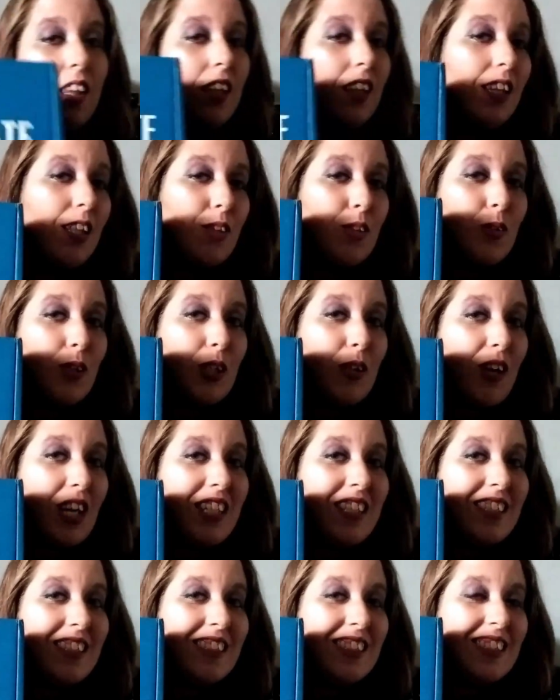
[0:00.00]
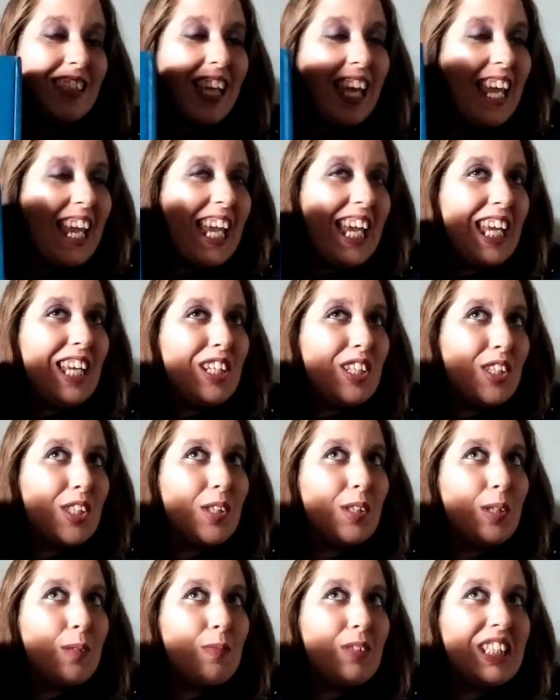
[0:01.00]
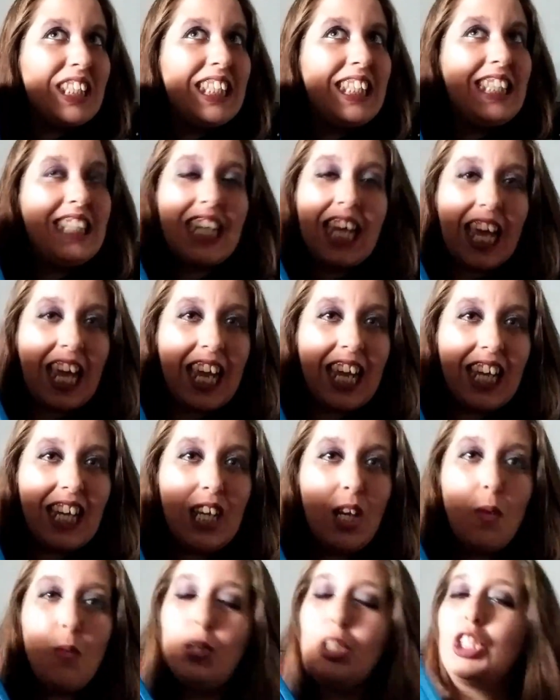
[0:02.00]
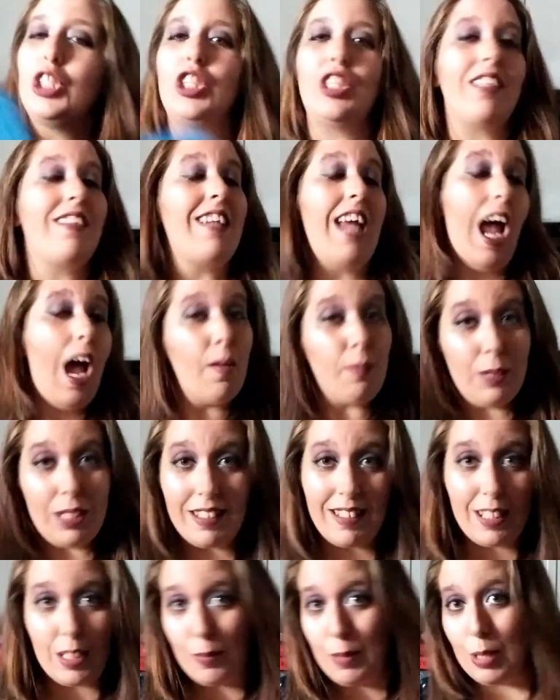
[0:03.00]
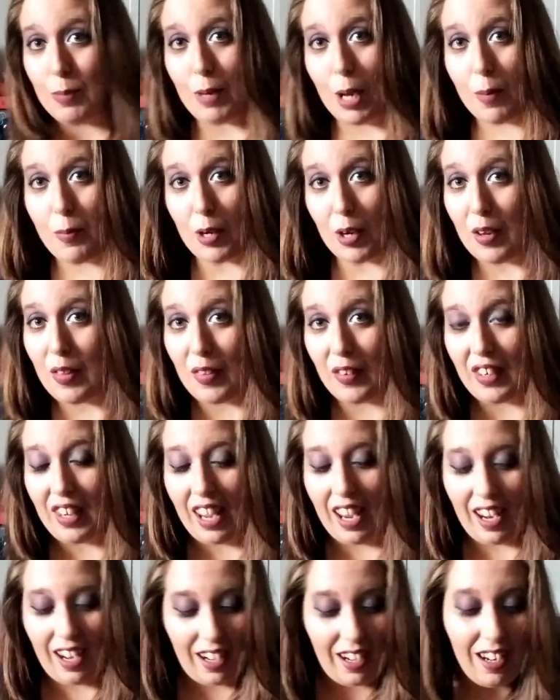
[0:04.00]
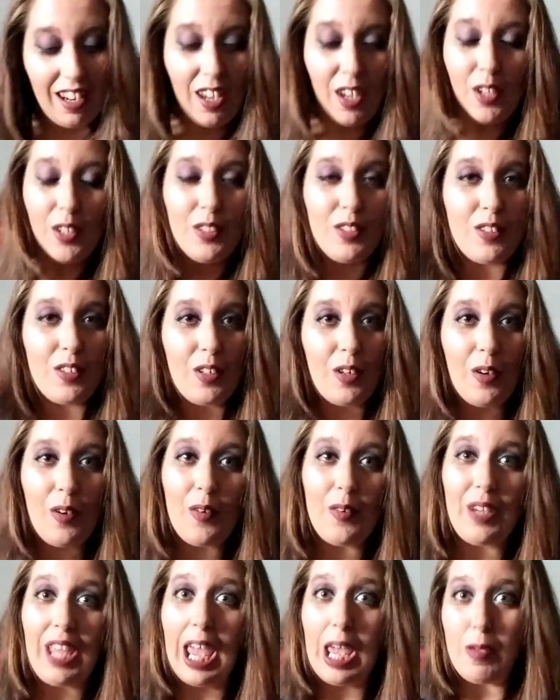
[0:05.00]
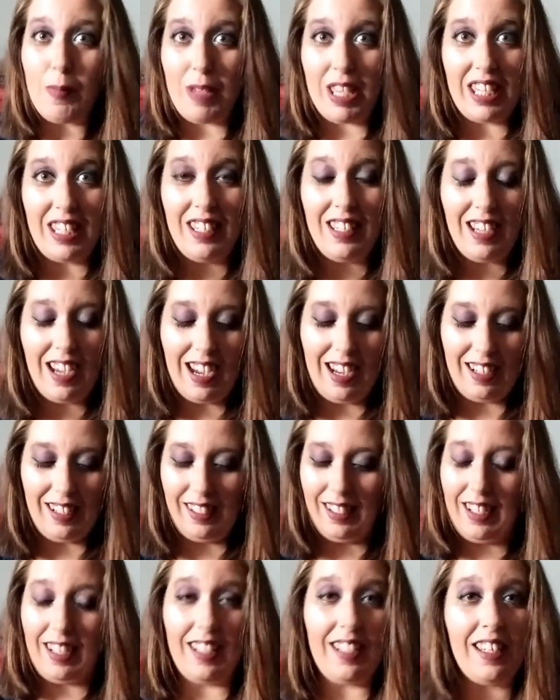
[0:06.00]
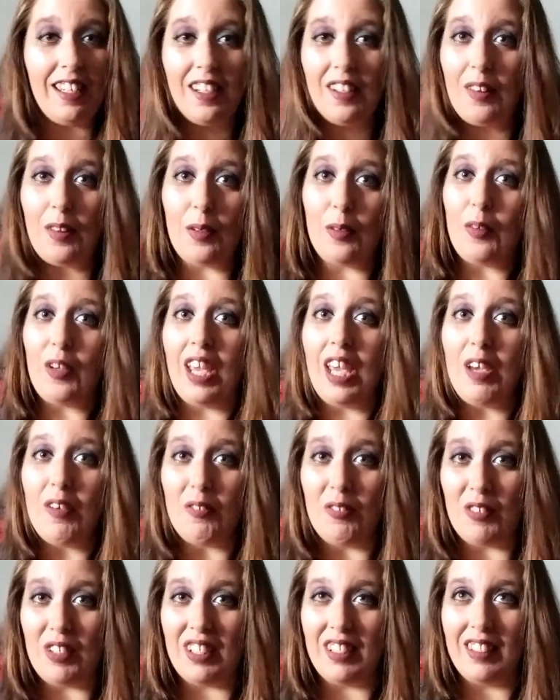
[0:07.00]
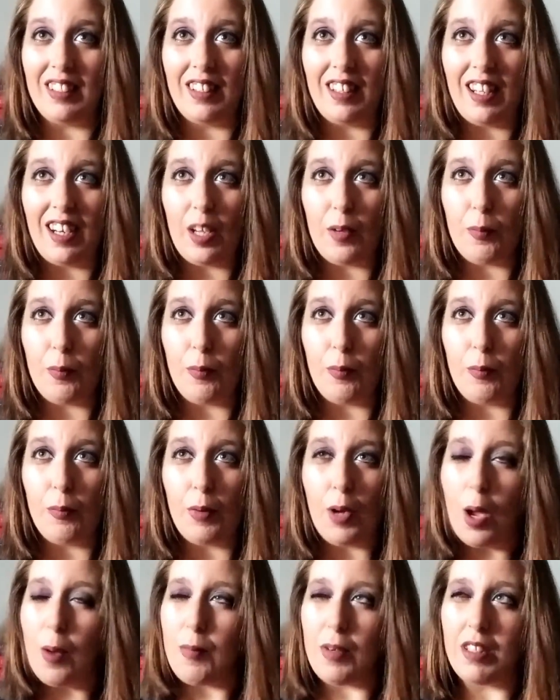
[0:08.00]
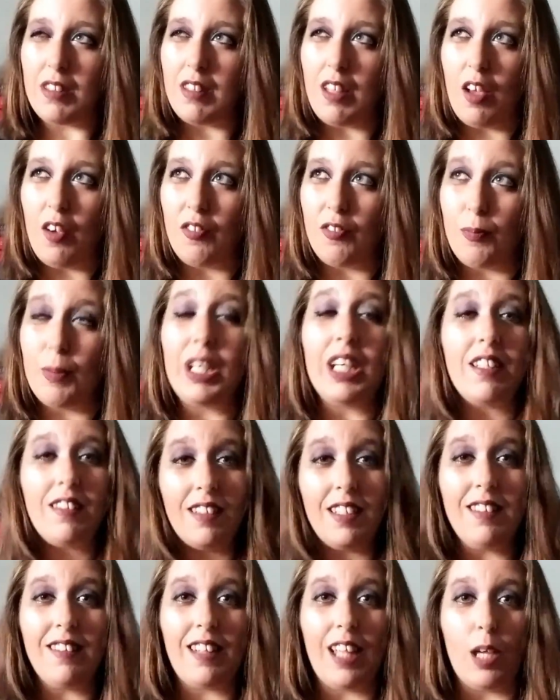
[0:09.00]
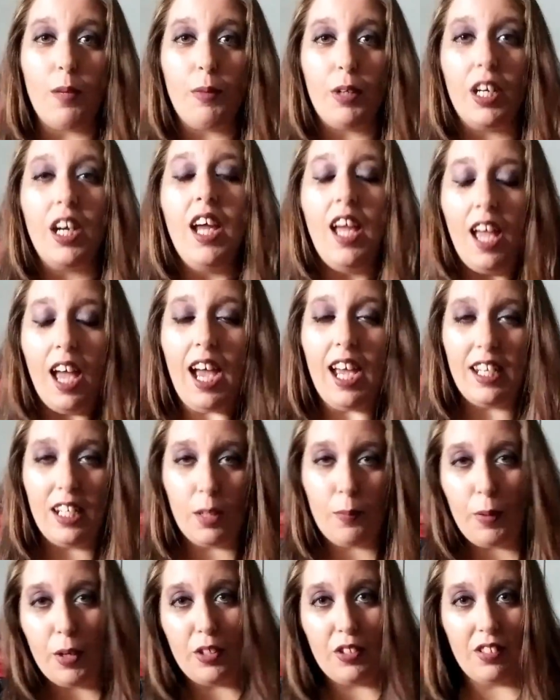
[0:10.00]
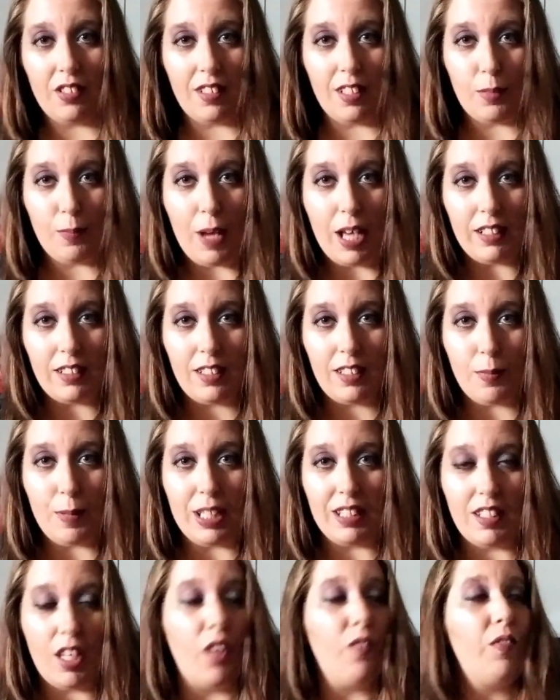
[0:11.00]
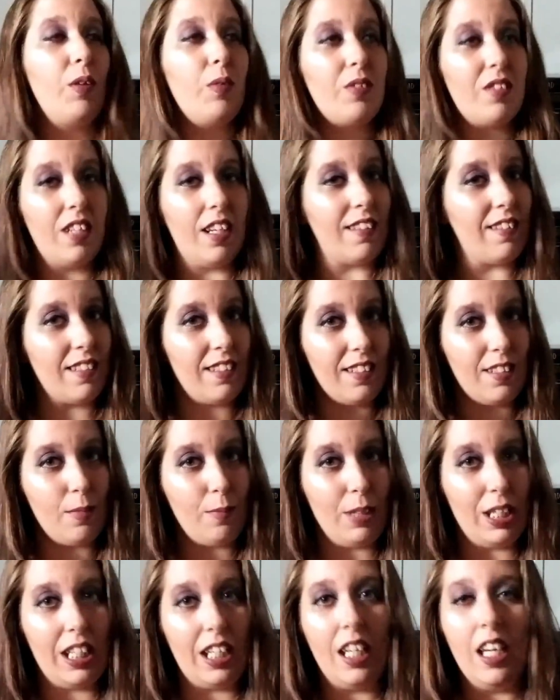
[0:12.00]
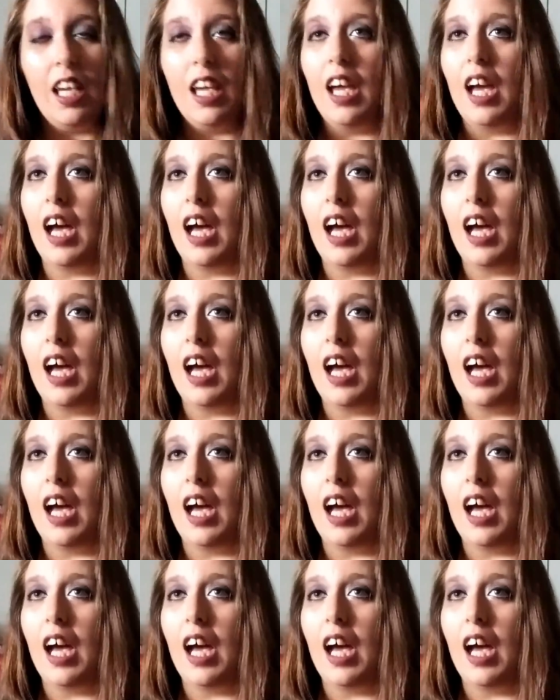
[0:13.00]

LitJoy crate. It showed up today, which just happens to be my birthday, so yay me, I get a little gift that I bought myself. Because disclaimer, I did purchase this box myself, it was not sent to me,